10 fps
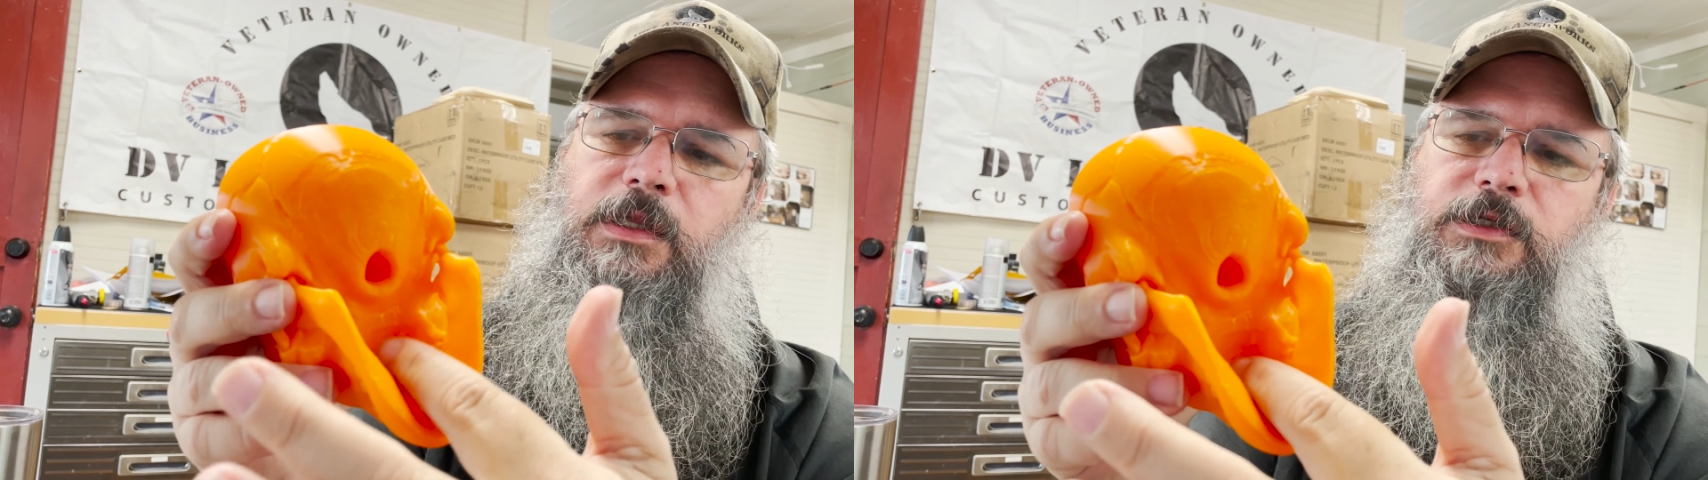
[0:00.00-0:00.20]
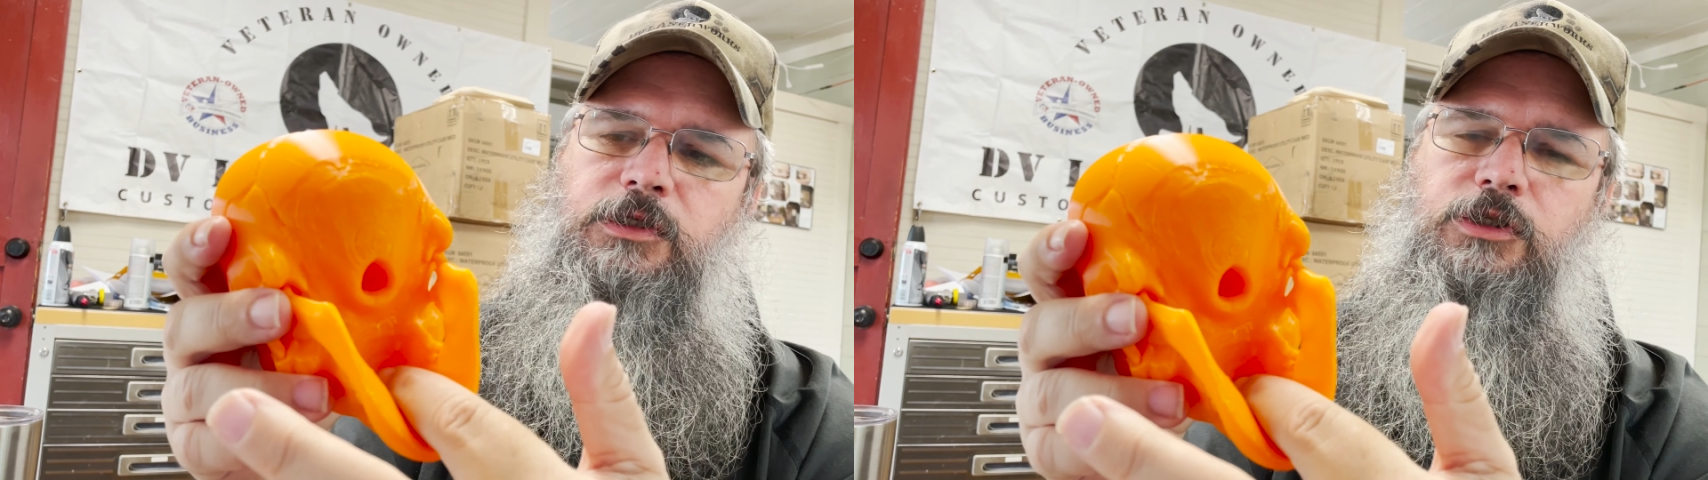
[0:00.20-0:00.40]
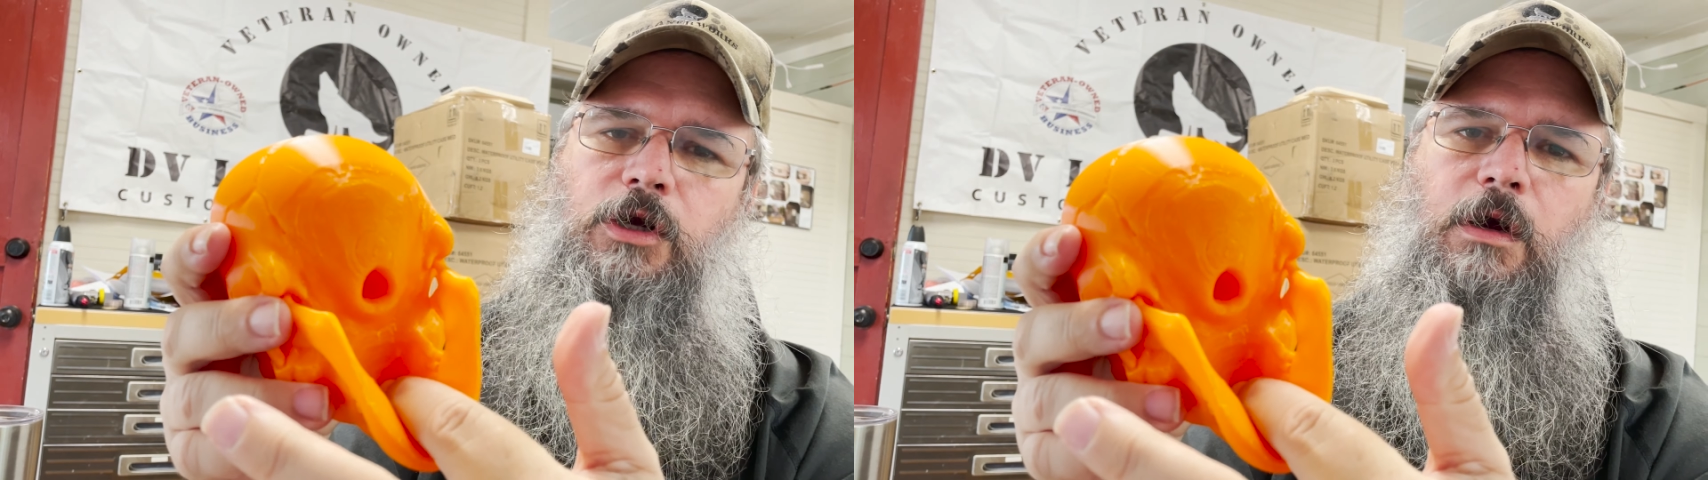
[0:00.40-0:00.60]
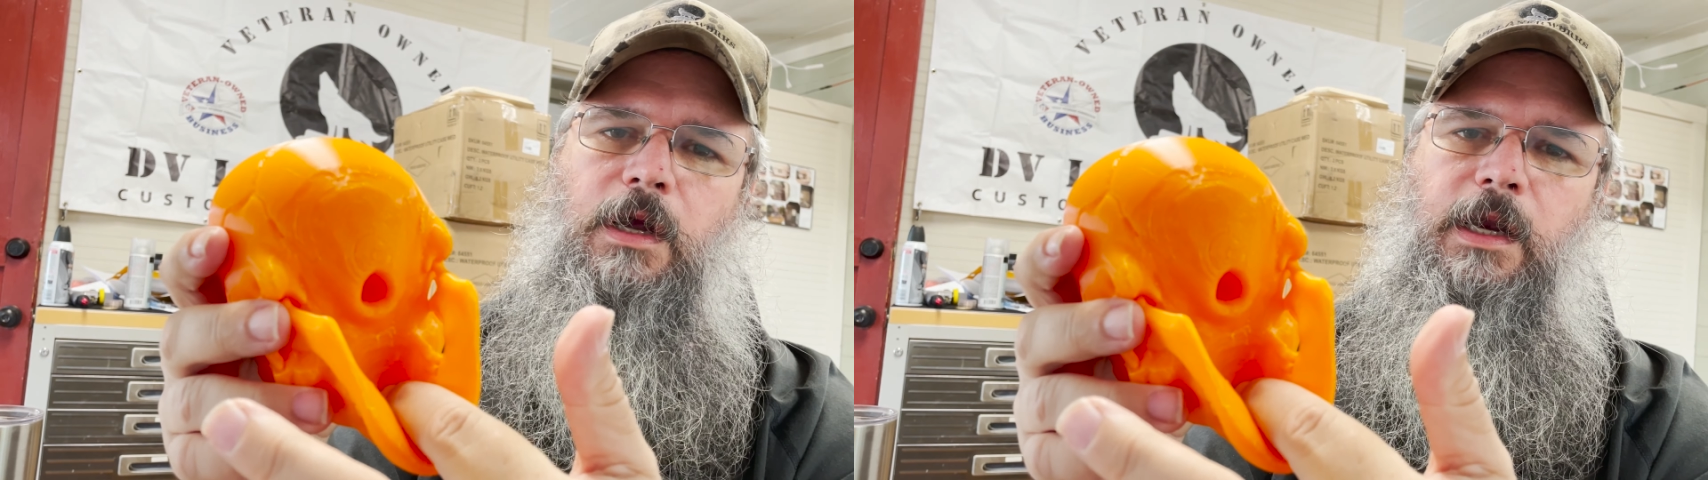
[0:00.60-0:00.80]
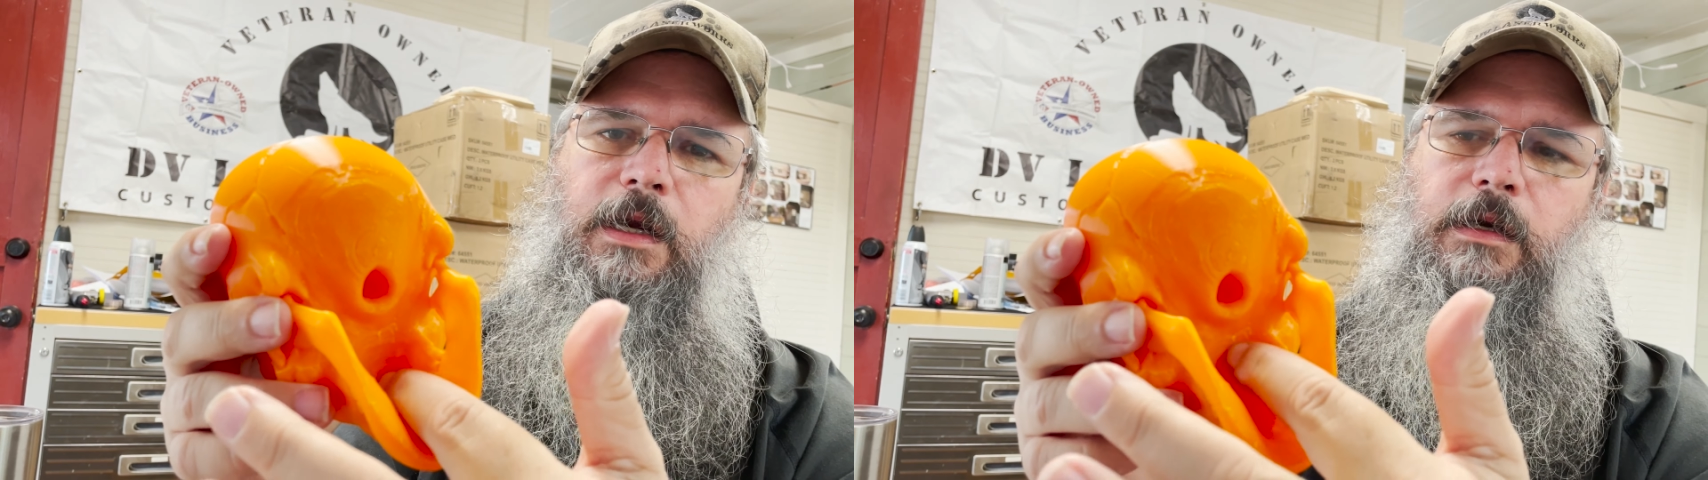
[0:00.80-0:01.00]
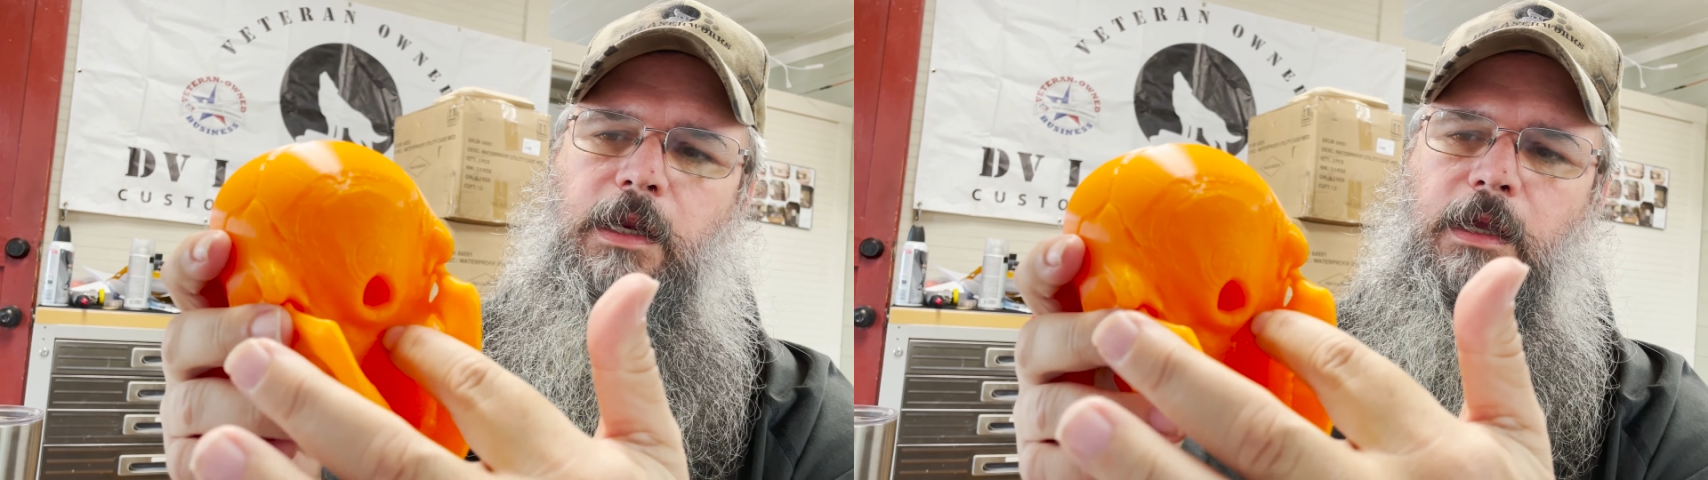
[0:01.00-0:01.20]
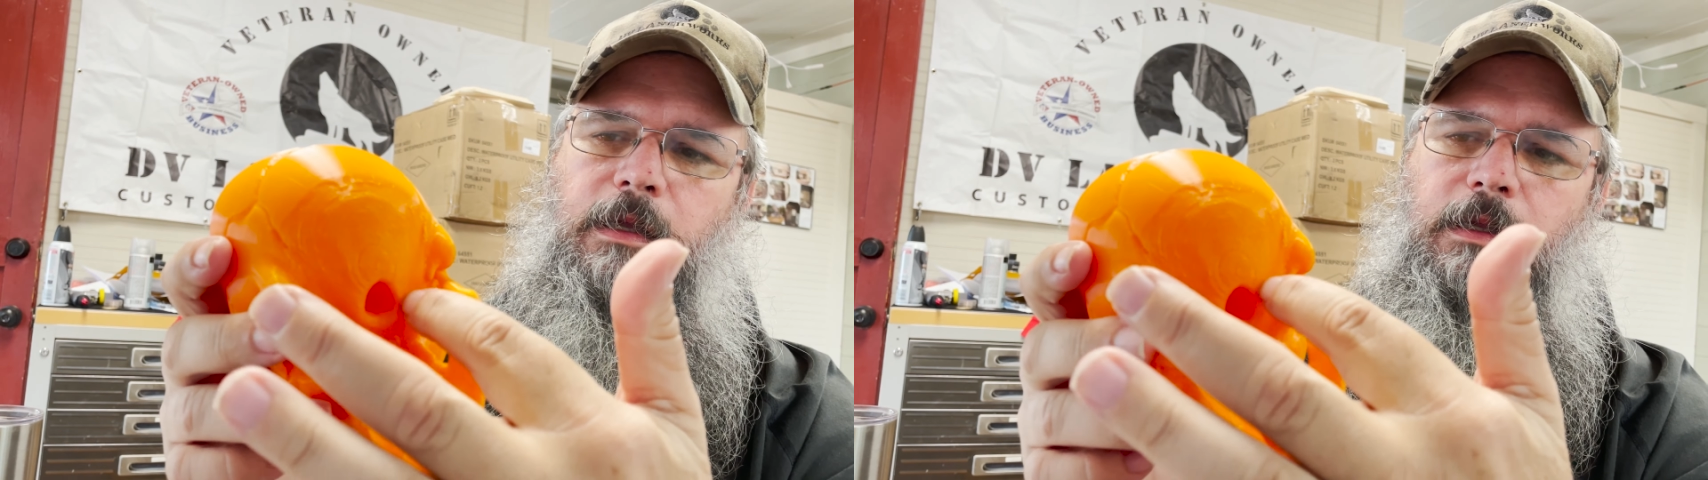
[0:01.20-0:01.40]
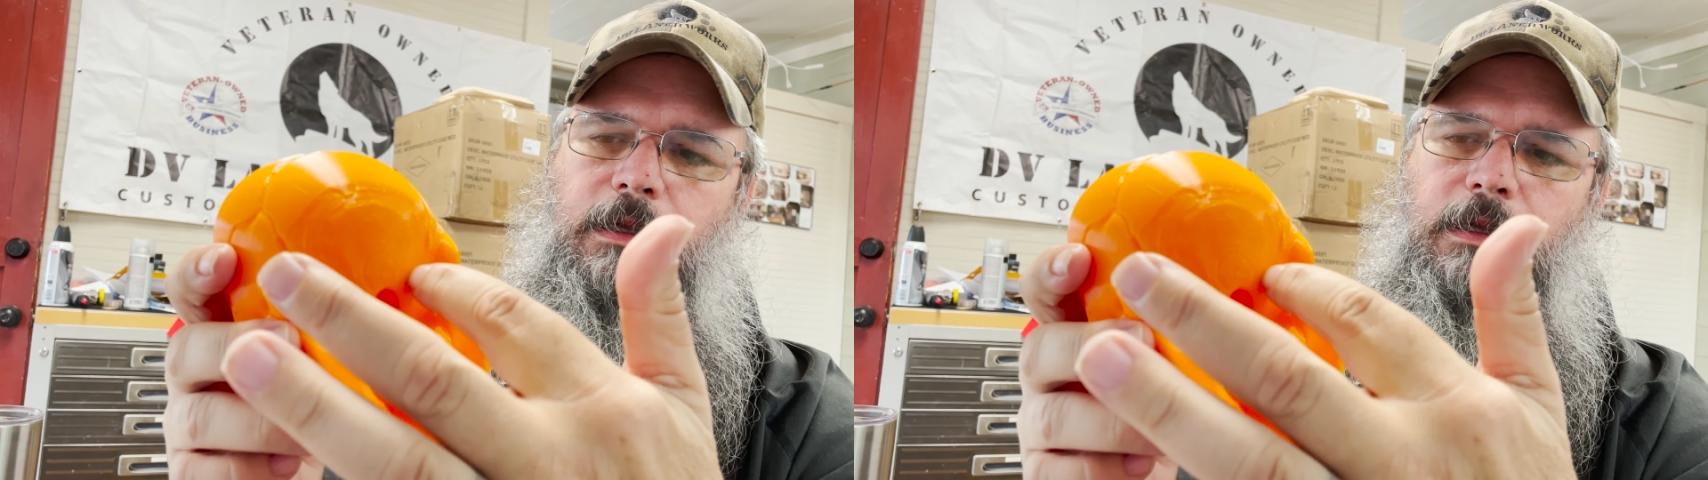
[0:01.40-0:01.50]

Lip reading: this jaw area.